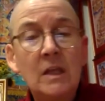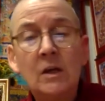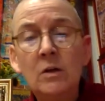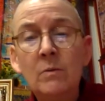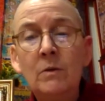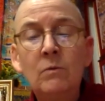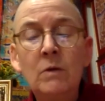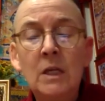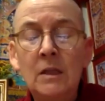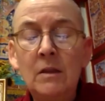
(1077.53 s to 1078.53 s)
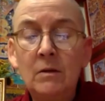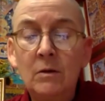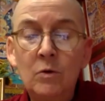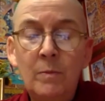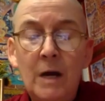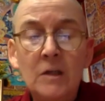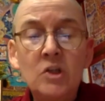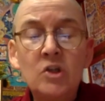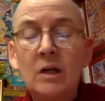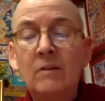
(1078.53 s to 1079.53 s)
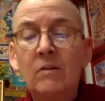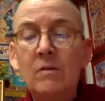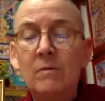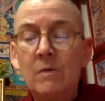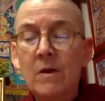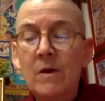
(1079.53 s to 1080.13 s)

They could have been reading the Upanishads, the